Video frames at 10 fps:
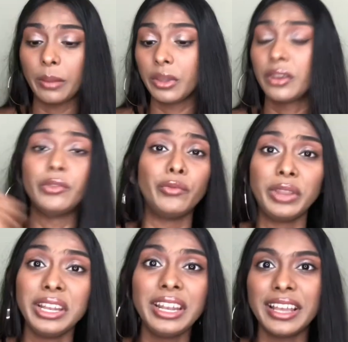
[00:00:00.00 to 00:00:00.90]
I'm gonna
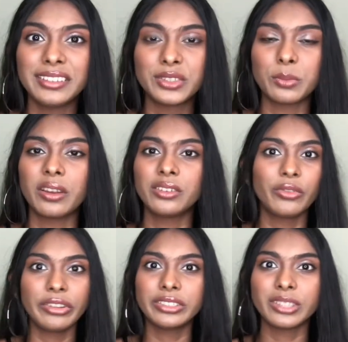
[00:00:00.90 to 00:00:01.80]
really like this one
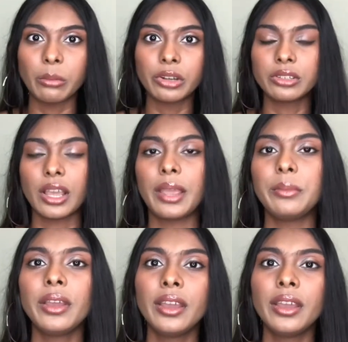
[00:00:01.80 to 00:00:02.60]
during the summertime.